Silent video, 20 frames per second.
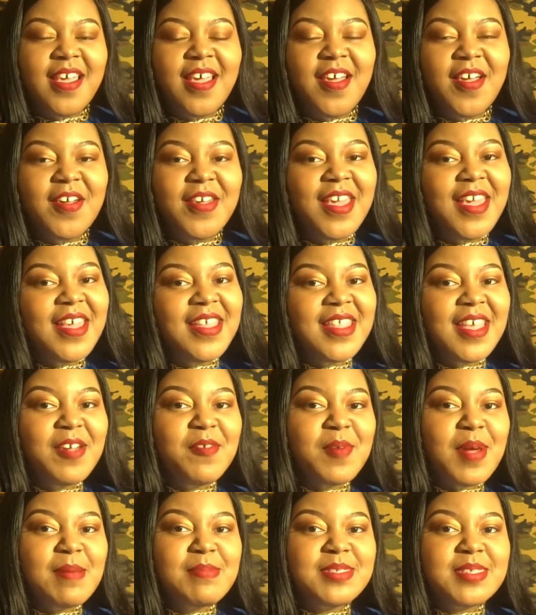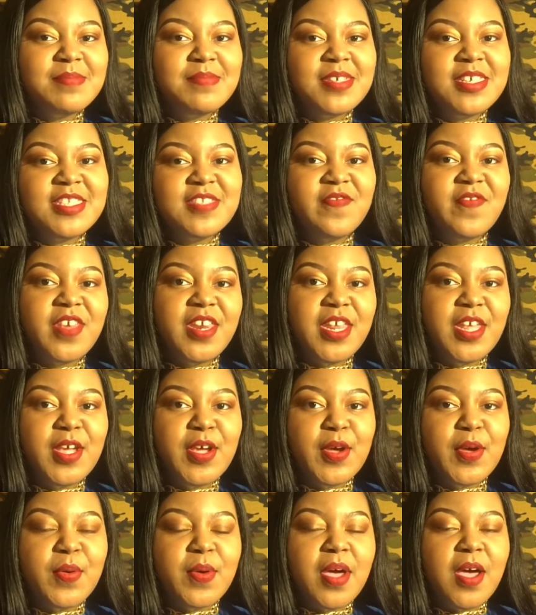Okay, that wraps up this
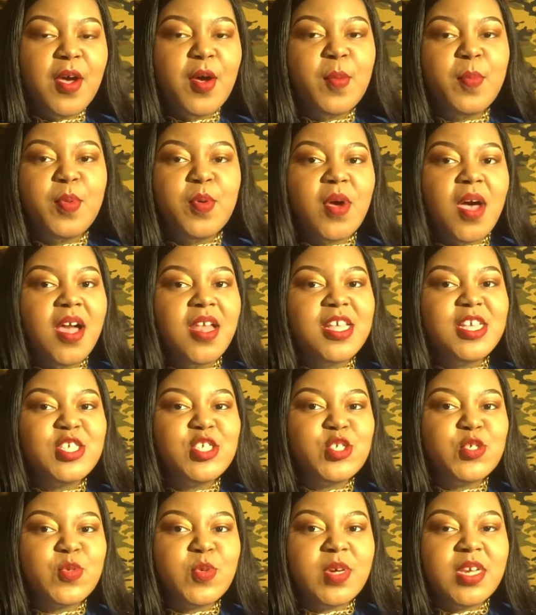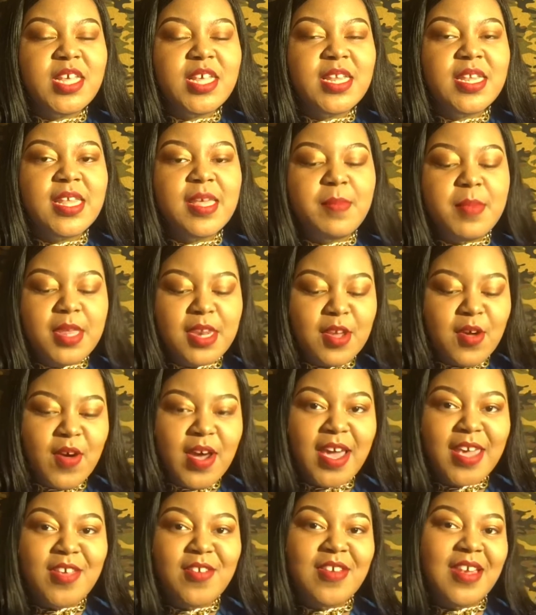video. I hope you all enjoyed it. Let me know
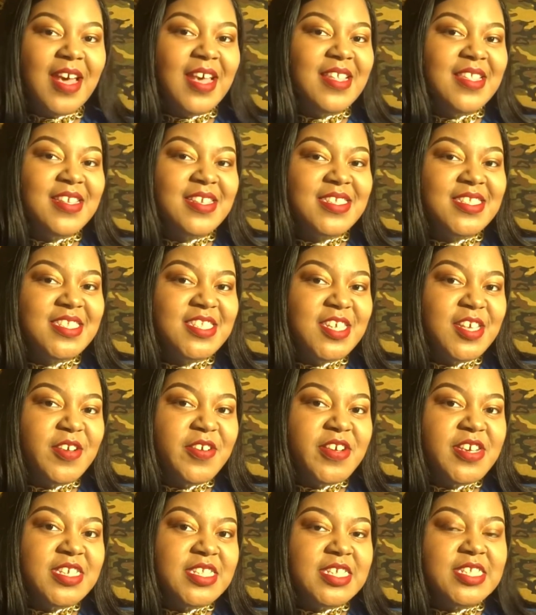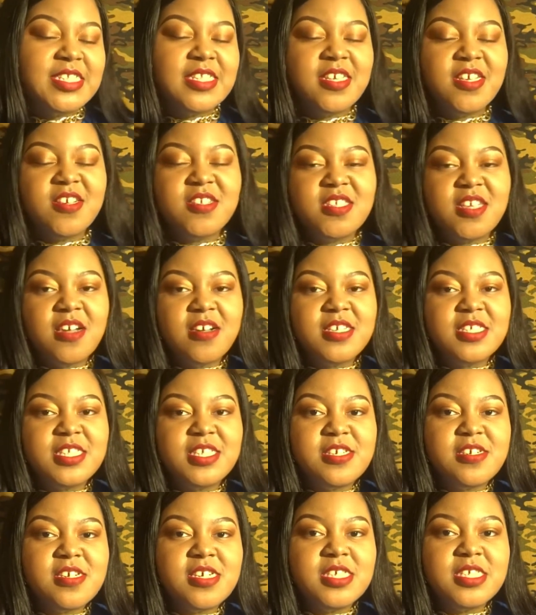how you like this series, this sneaker Talk
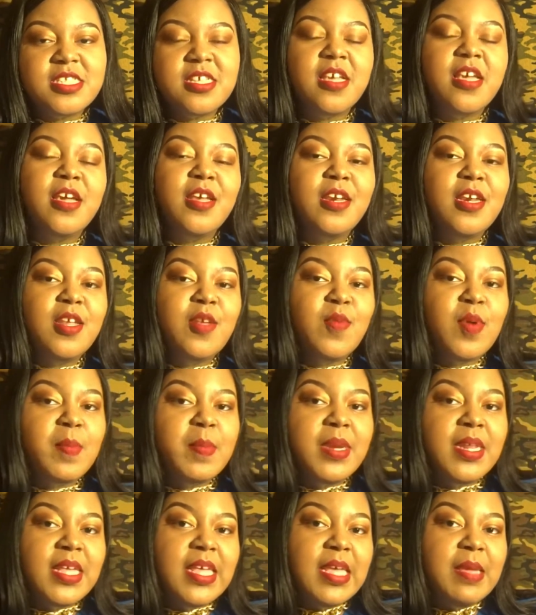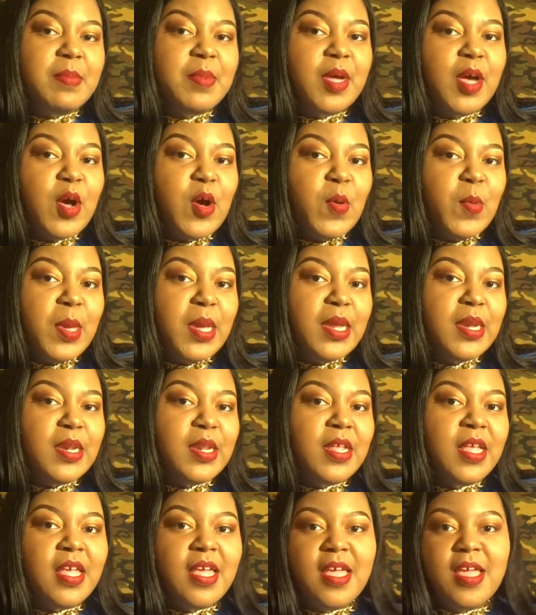series. Do you want me to keep
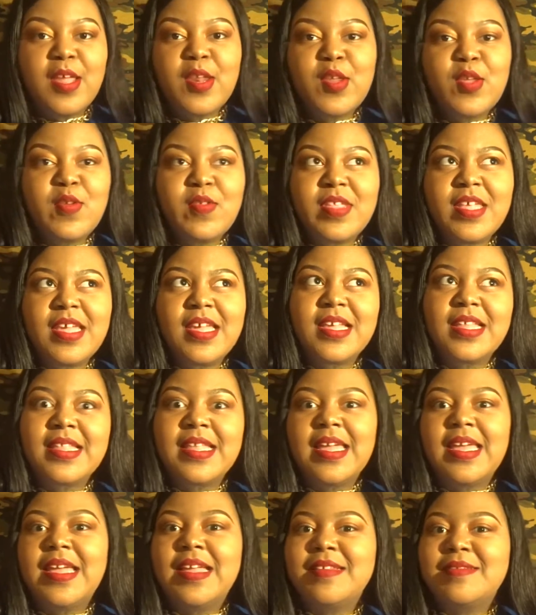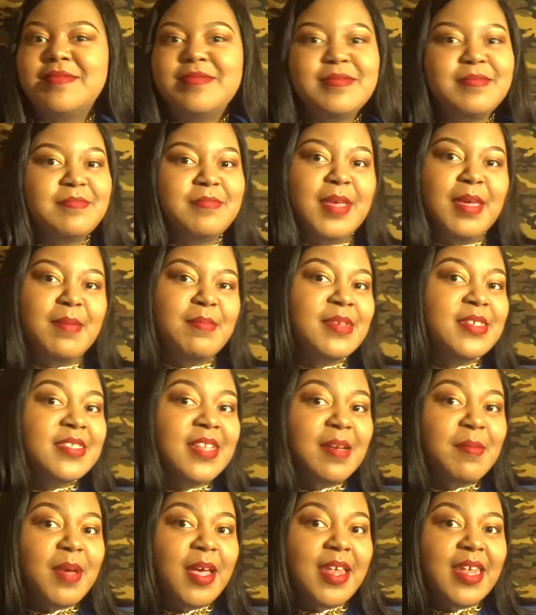going? Do you think that maybe it's
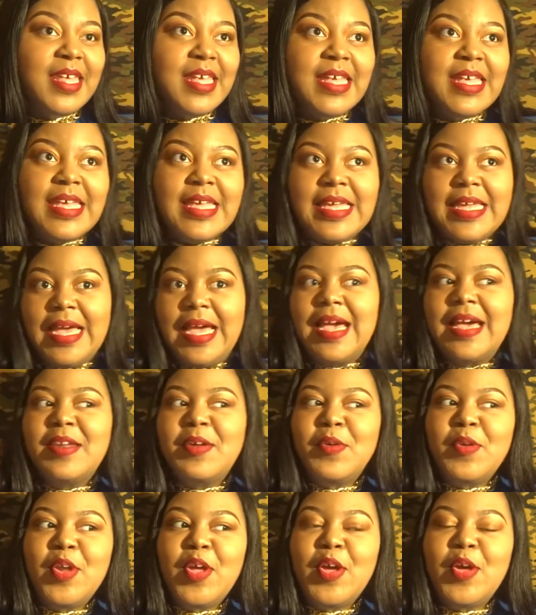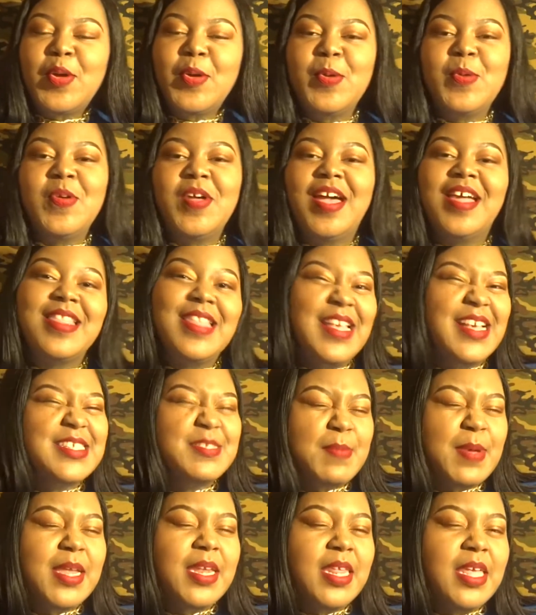not my league? I don't know. I think it's
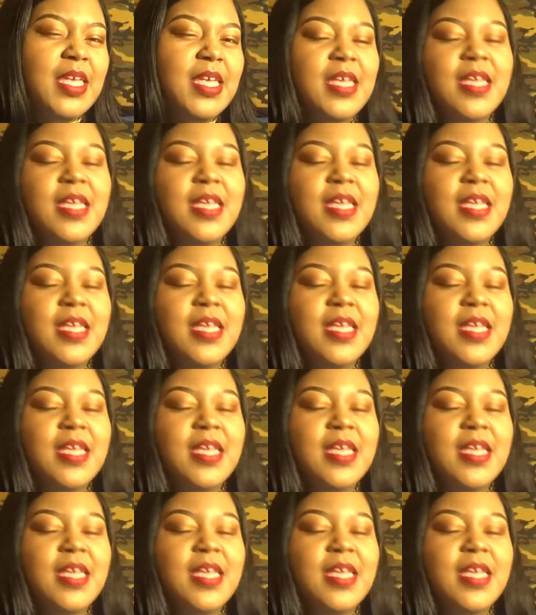my league.